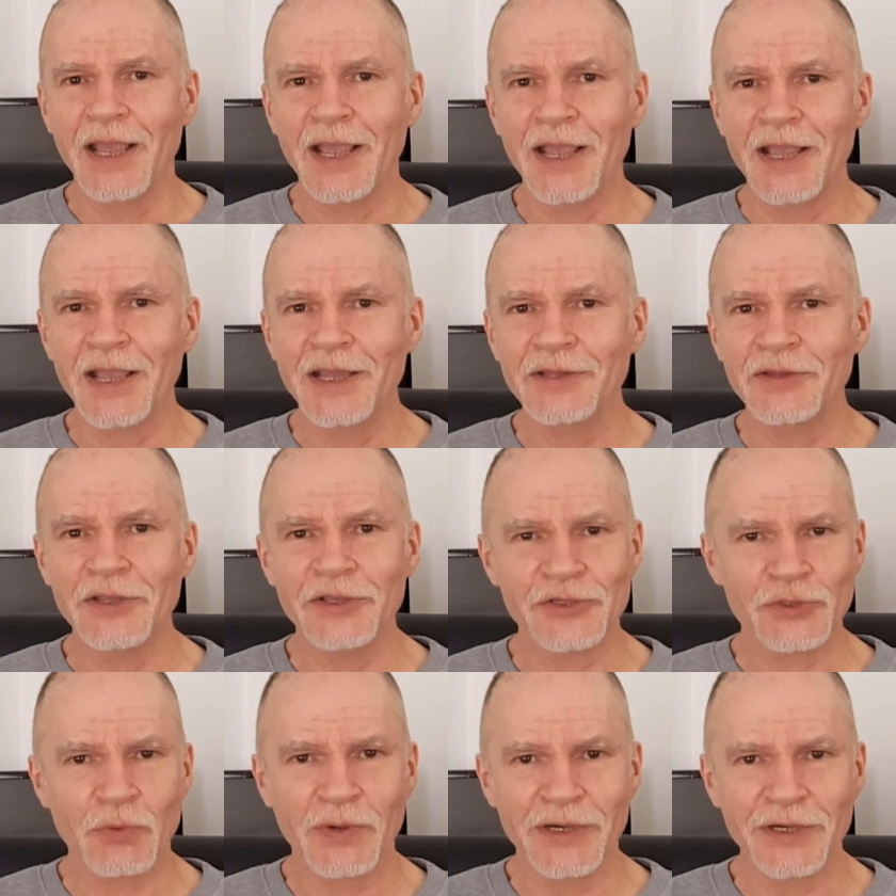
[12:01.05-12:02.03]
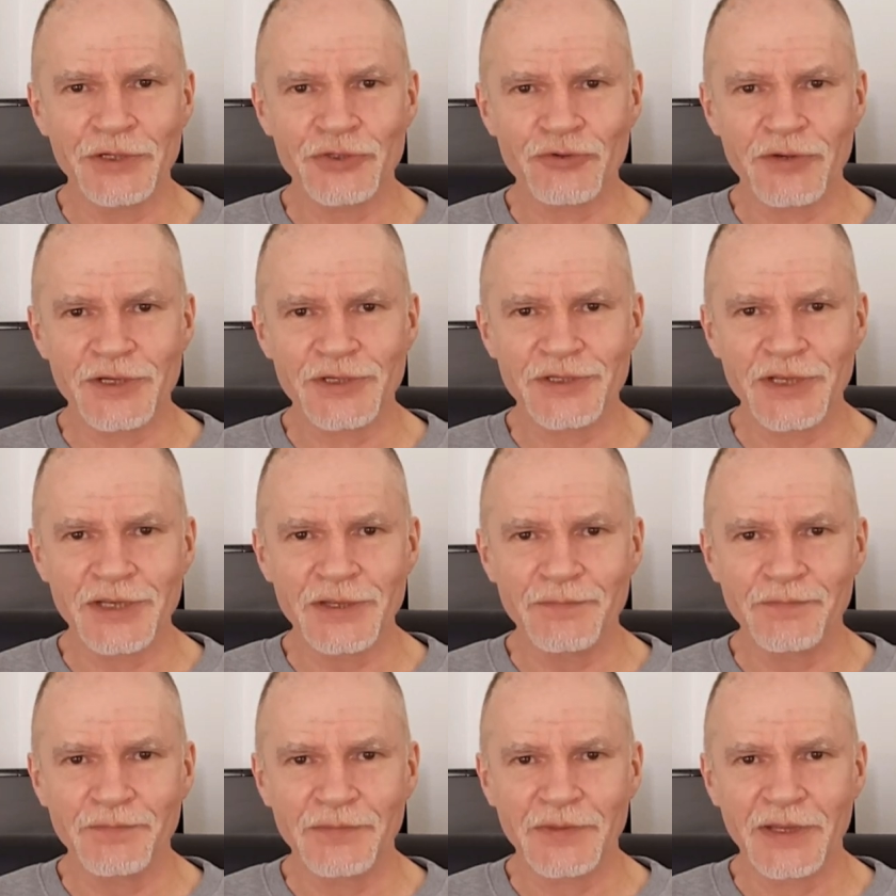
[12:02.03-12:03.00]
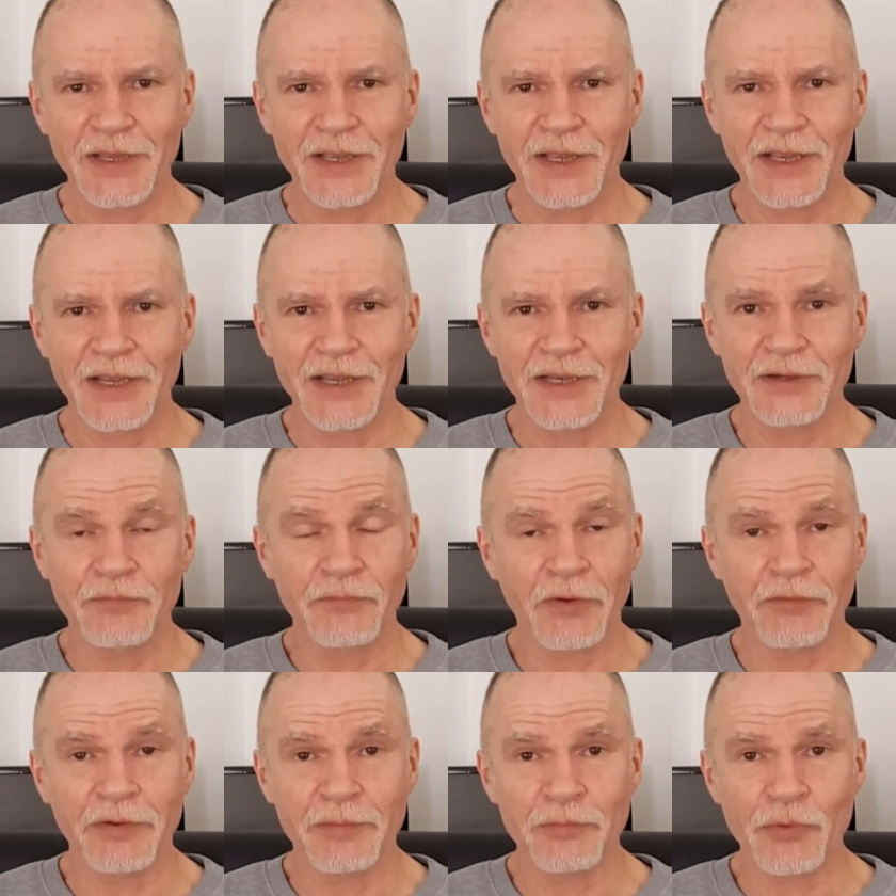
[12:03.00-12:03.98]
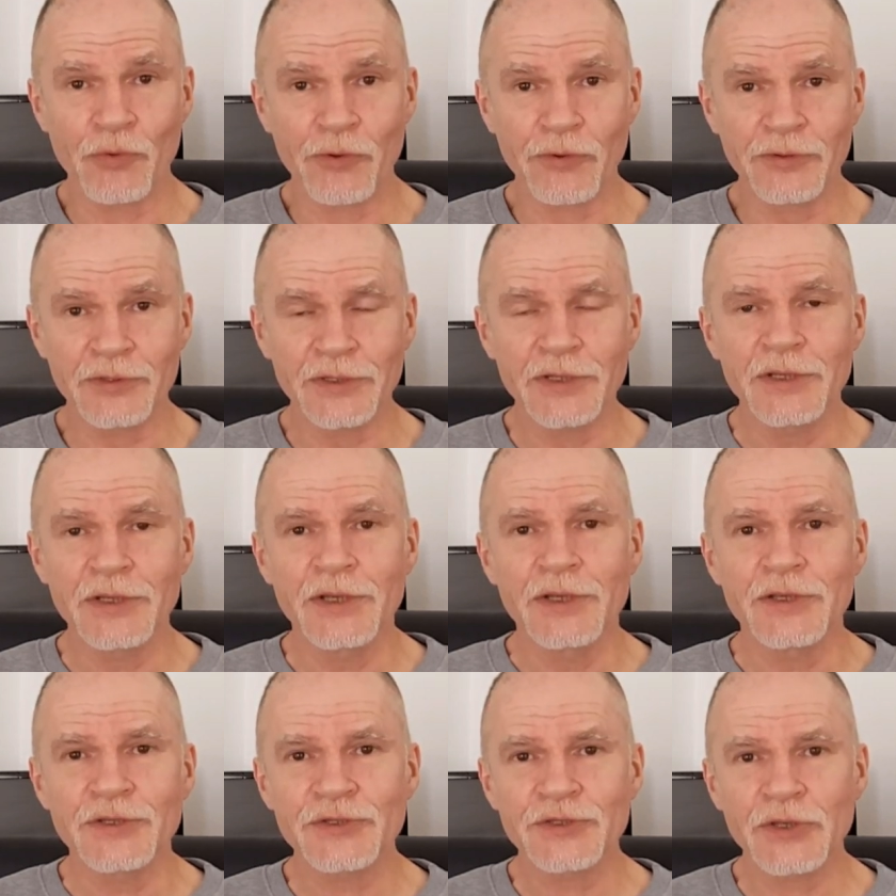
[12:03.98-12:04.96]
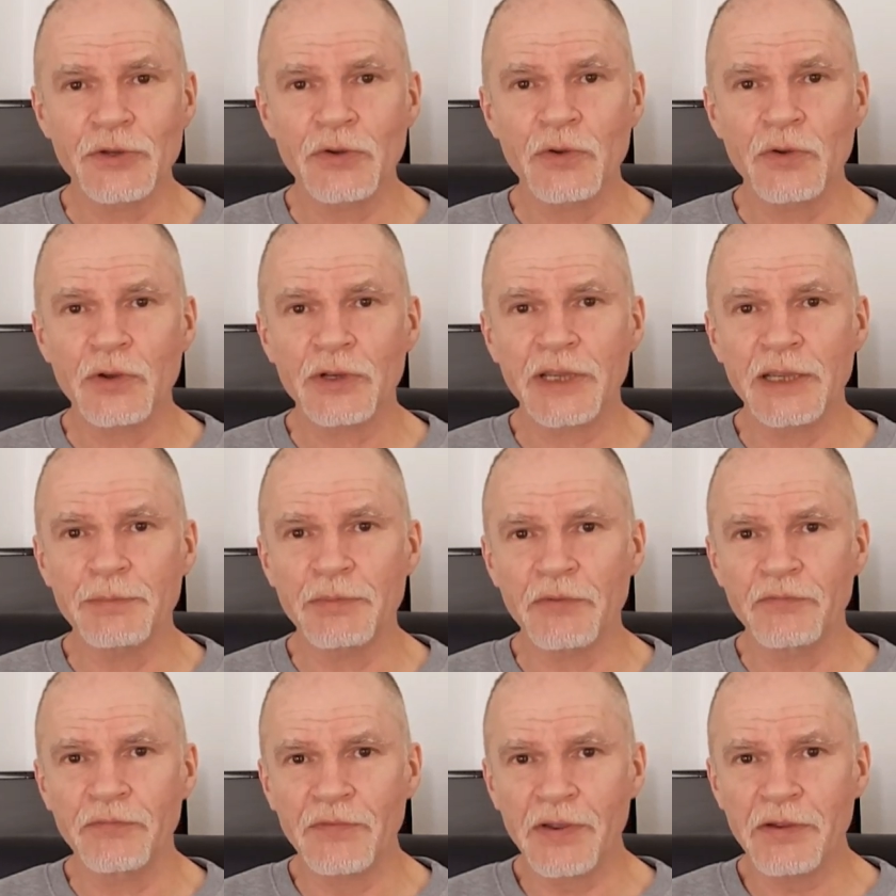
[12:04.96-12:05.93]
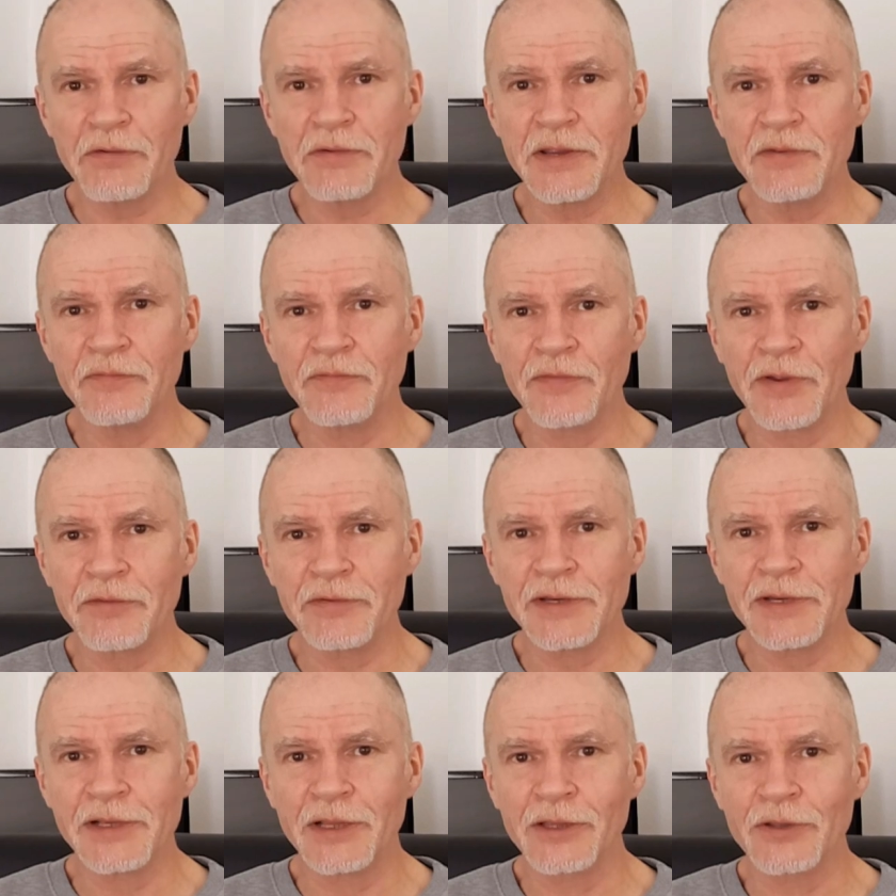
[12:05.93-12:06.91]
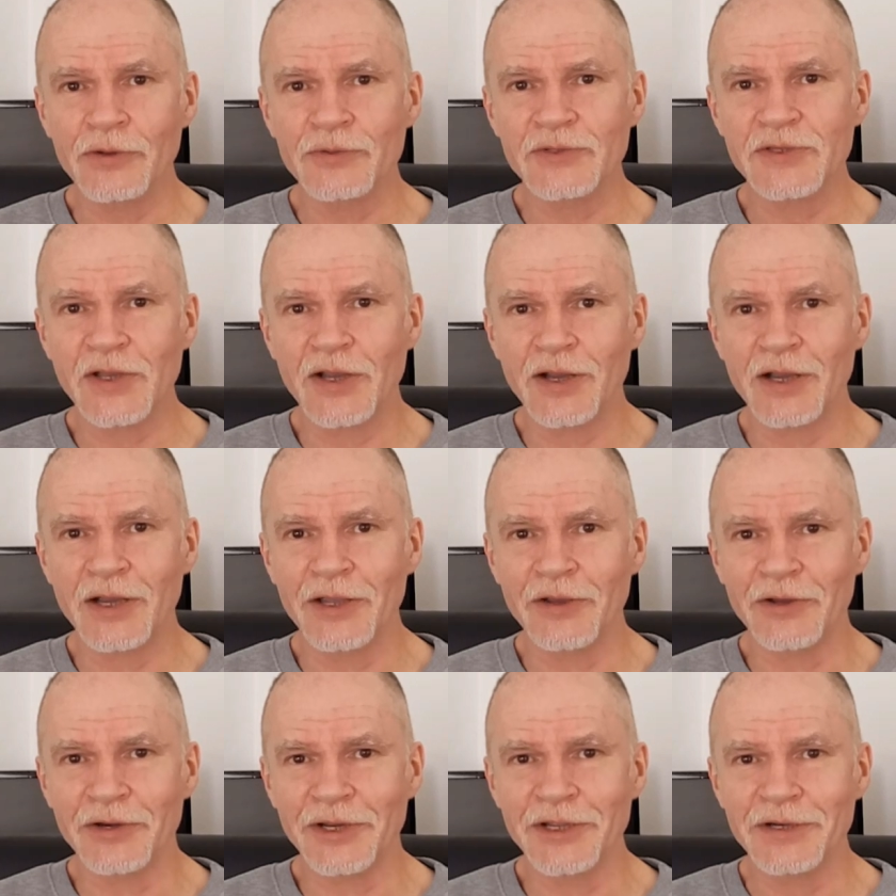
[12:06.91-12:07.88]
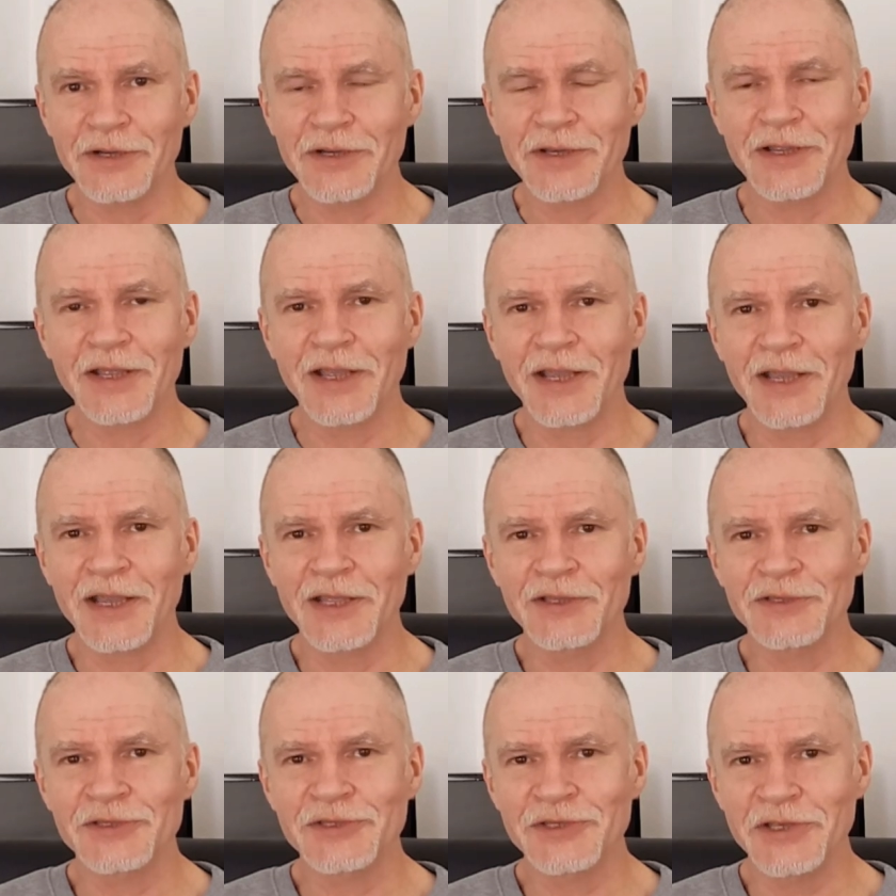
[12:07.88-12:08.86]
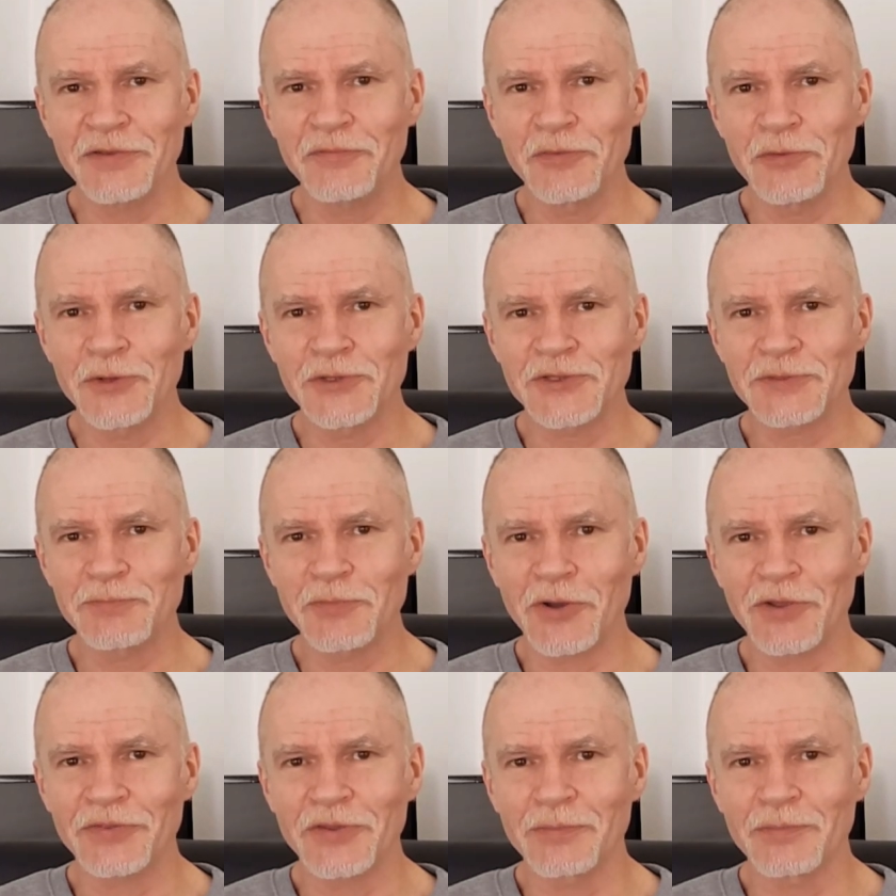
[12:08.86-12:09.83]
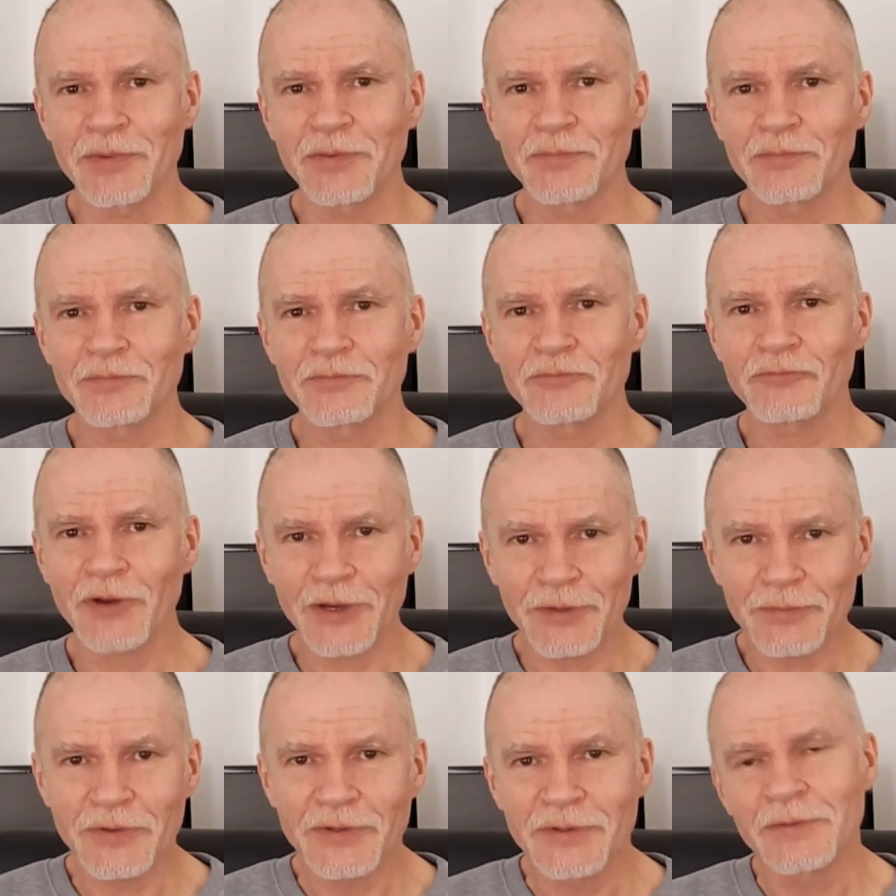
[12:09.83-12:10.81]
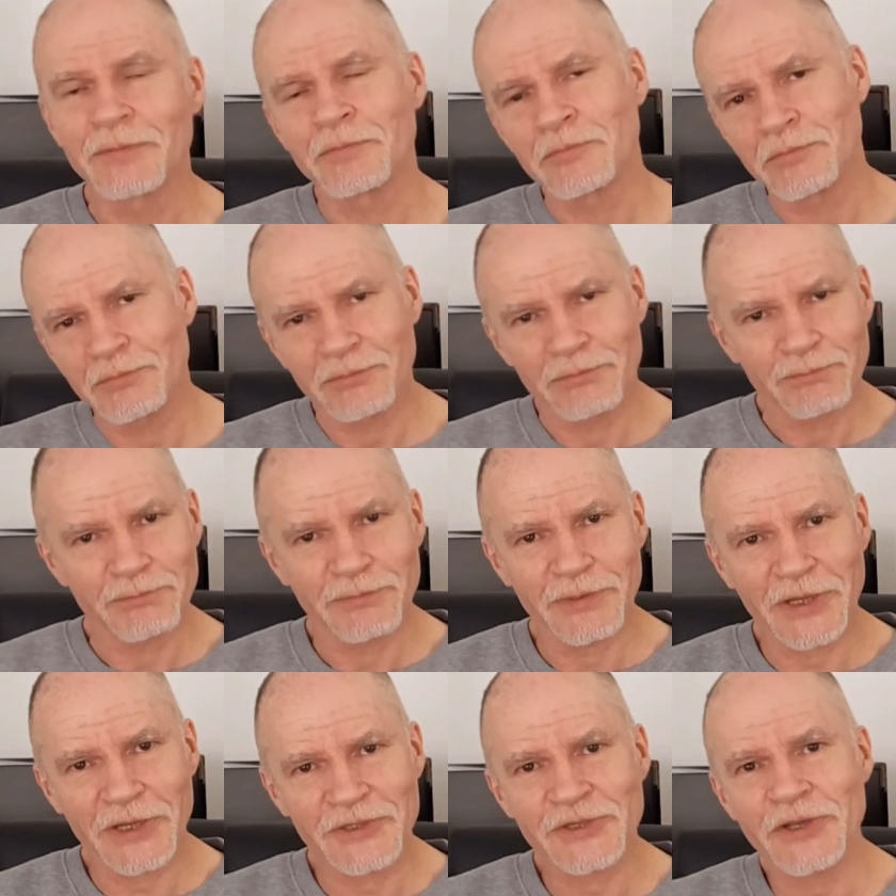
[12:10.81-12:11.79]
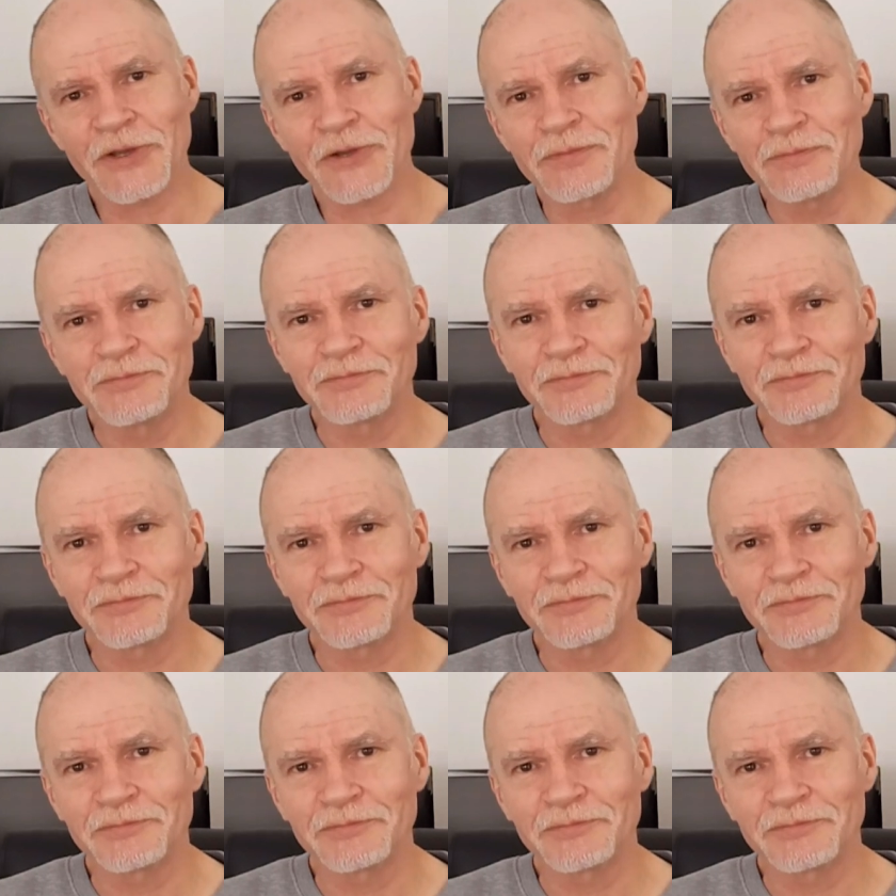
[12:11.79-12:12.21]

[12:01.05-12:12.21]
And it's quite interesting and very important, so keep a very, very close eye on it and see if you can spot them. Right, let's go.